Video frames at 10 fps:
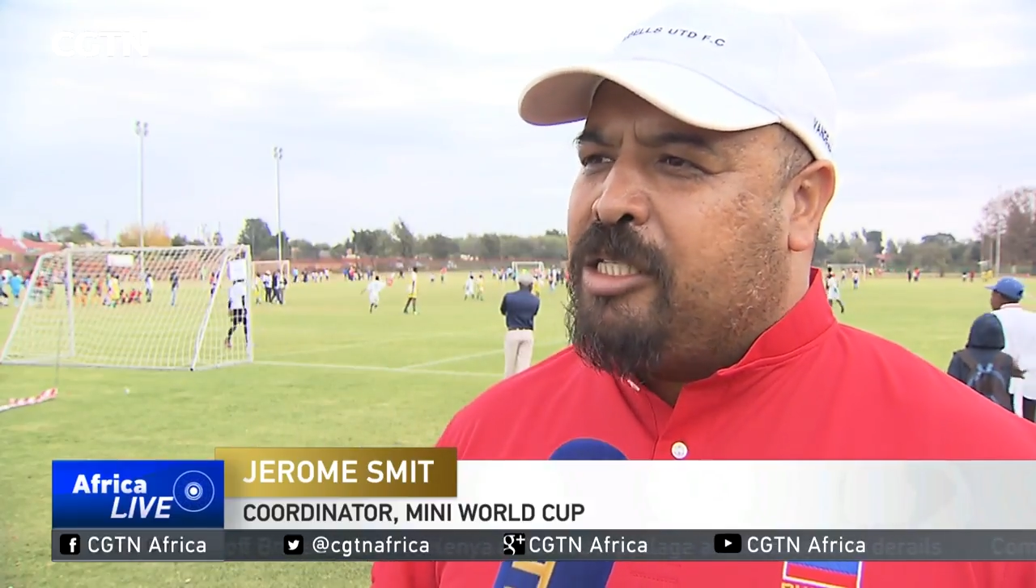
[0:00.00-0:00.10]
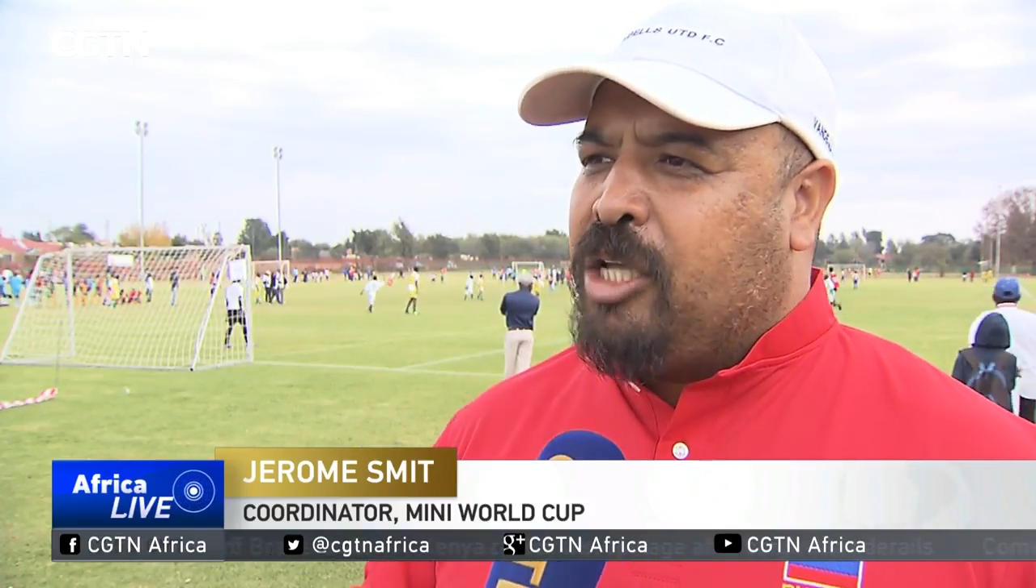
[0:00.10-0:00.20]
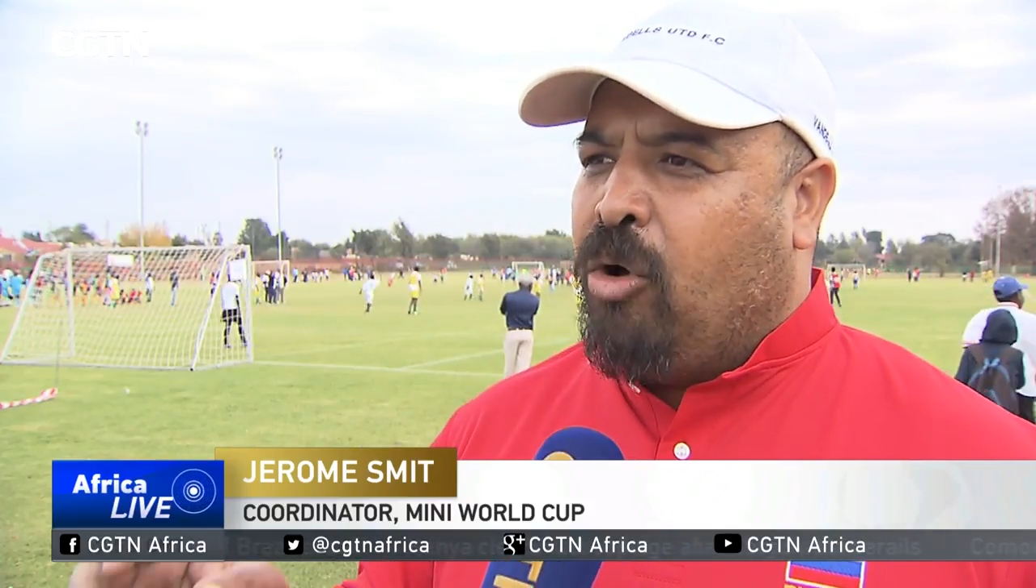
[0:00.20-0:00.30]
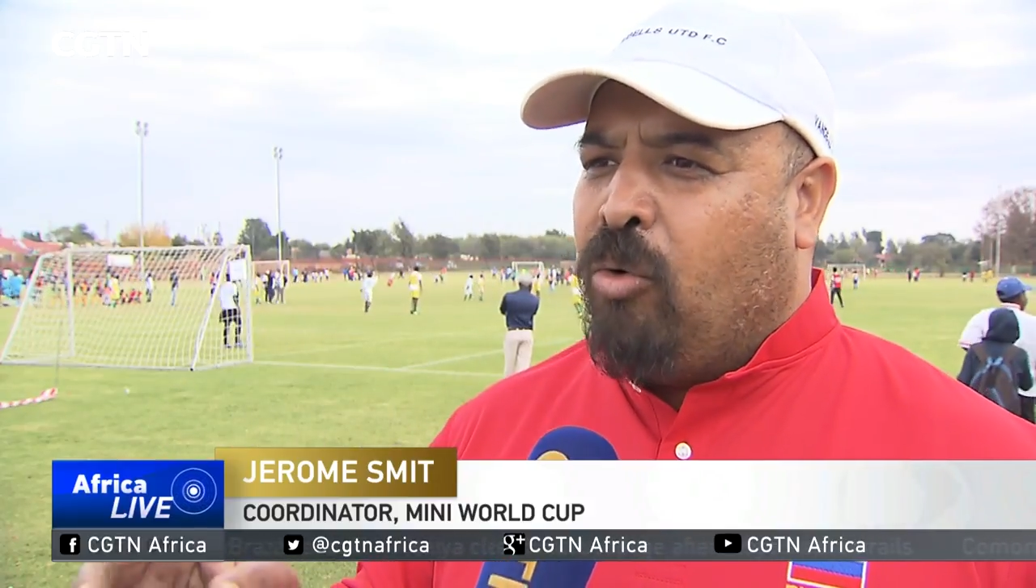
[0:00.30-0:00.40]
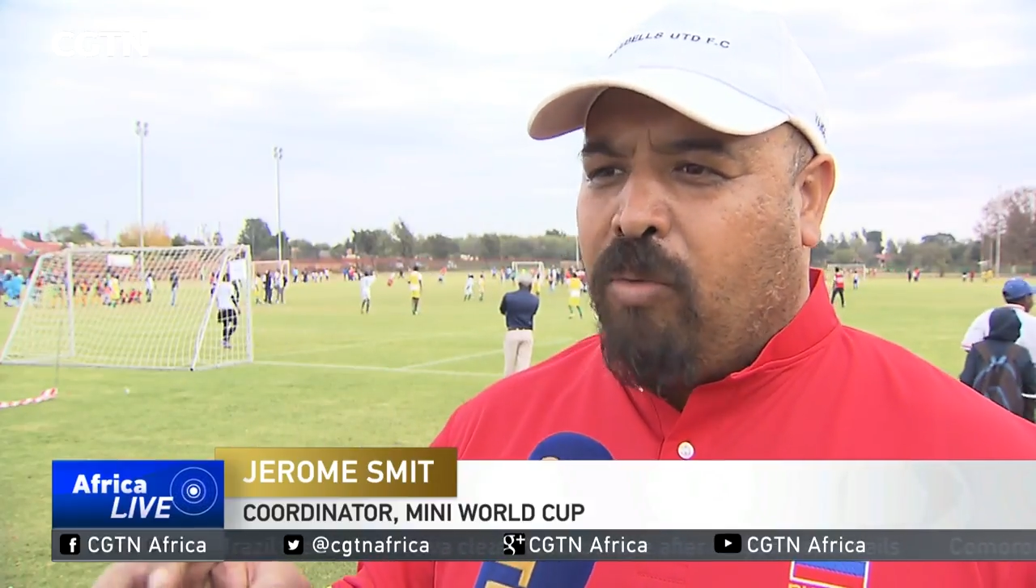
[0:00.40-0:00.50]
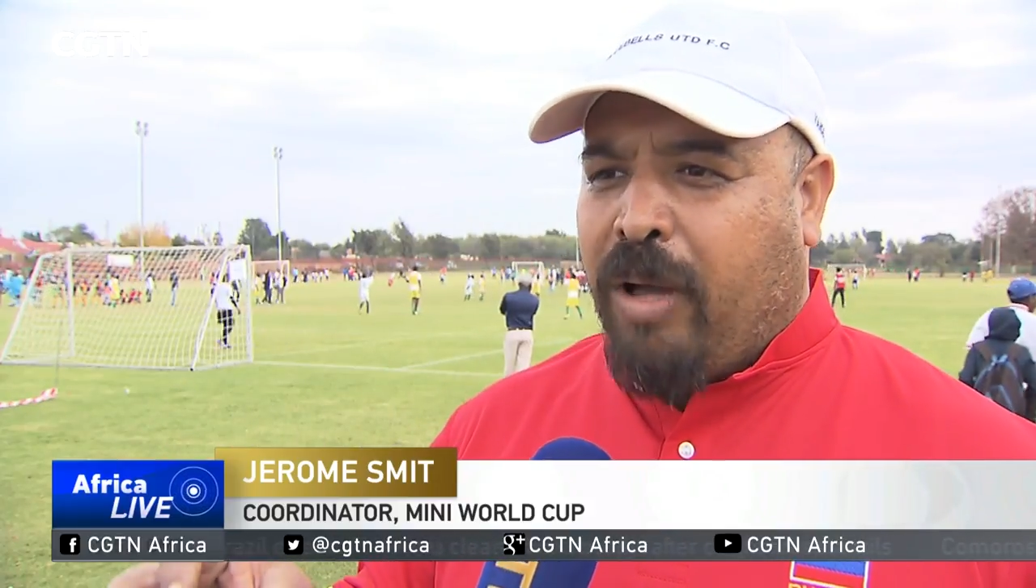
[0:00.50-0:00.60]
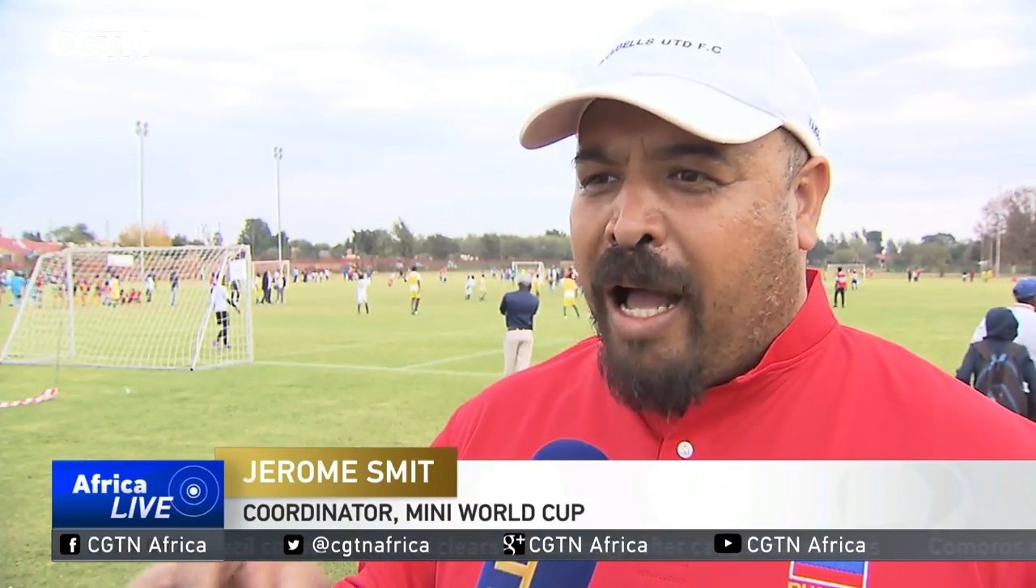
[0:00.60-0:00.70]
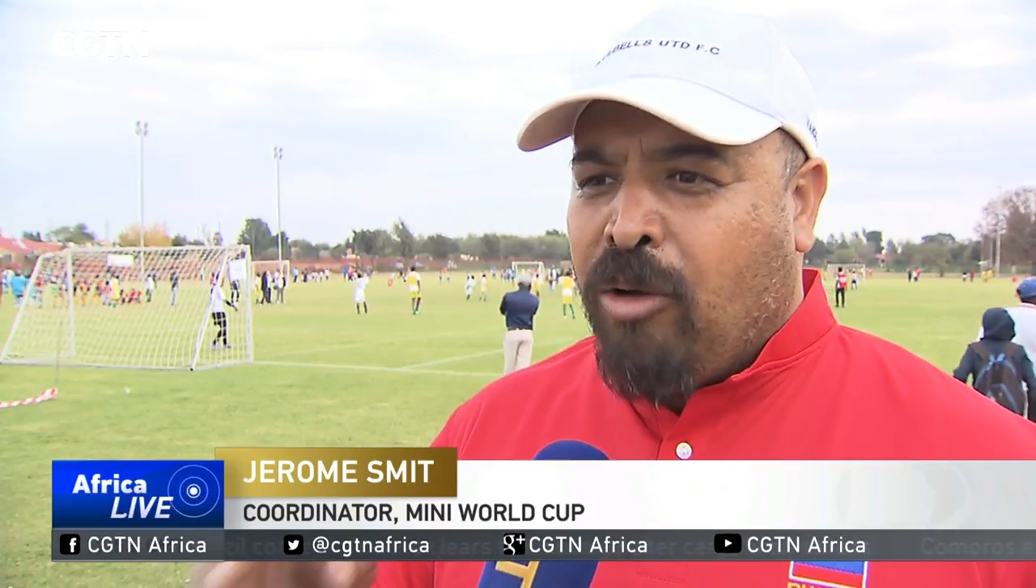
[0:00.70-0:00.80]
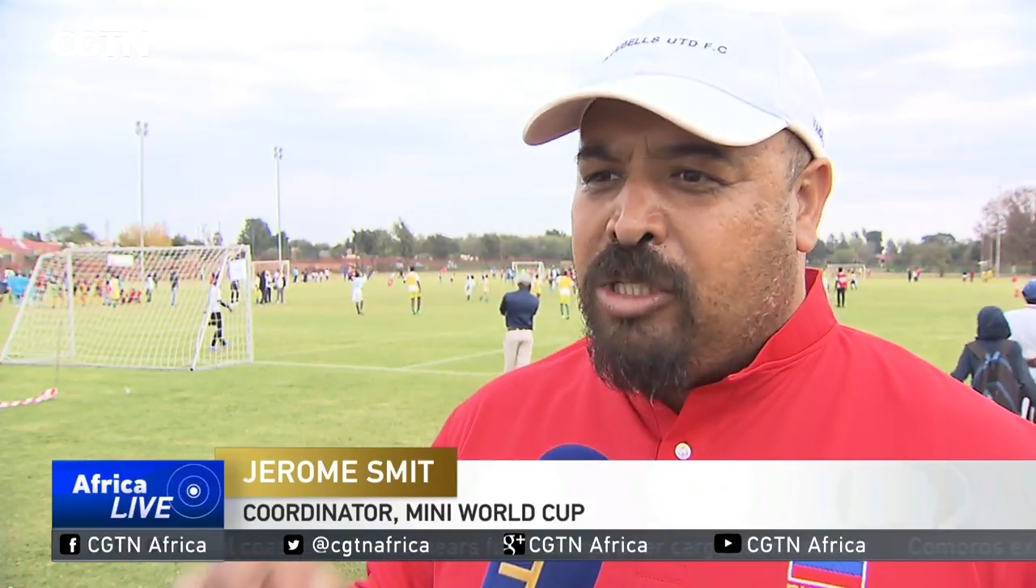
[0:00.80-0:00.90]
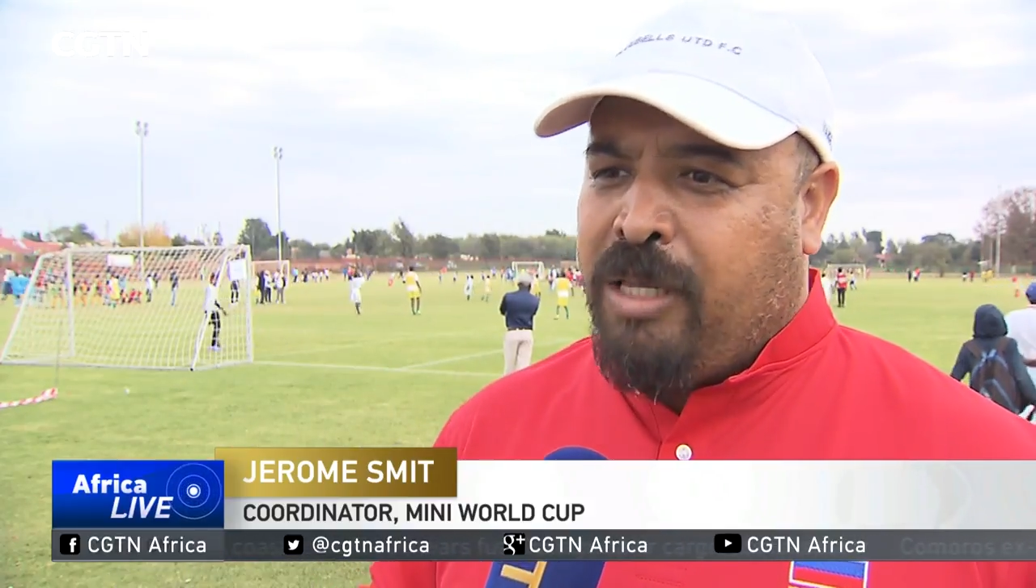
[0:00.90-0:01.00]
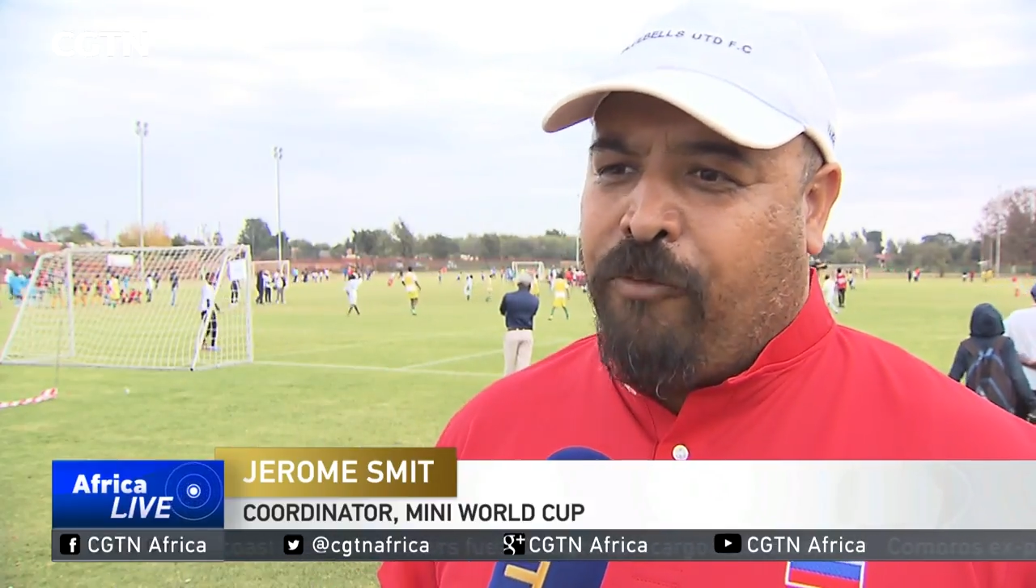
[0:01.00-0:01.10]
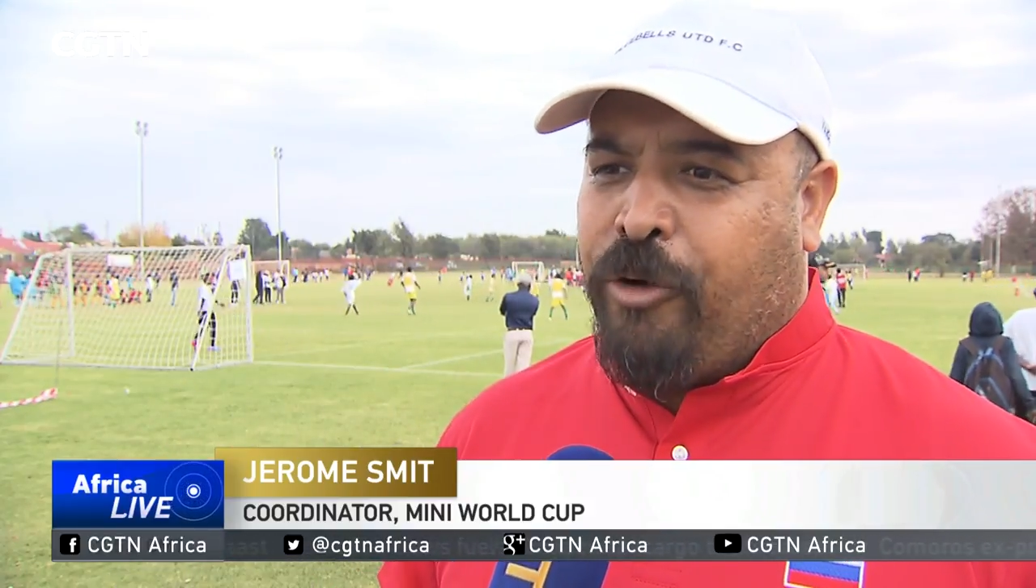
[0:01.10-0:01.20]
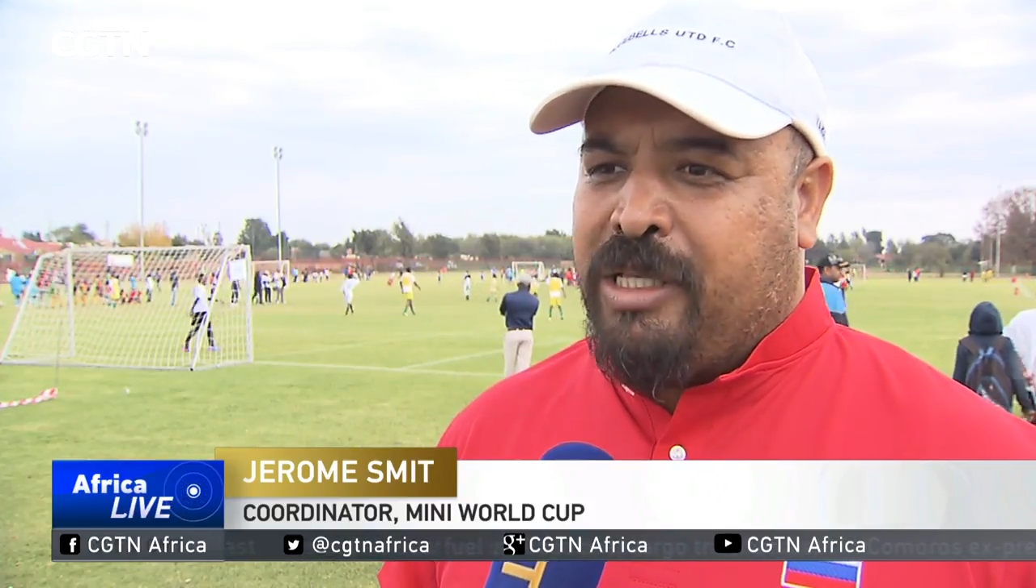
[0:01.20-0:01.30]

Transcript: So our team,